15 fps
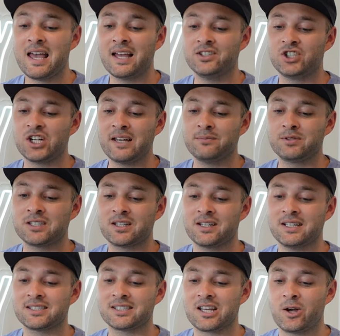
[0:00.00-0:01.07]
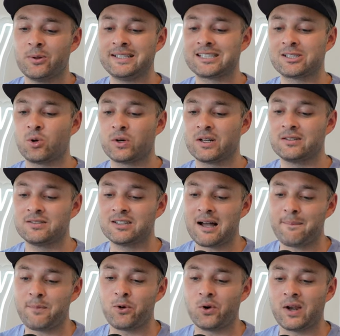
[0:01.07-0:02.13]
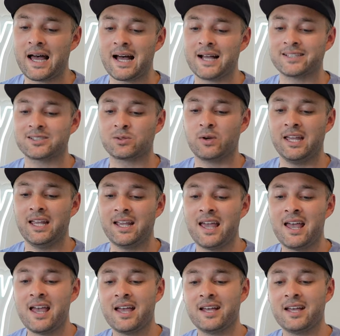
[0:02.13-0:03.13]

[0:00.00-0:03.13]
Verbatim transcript: And James Tedesco, he scored a double last week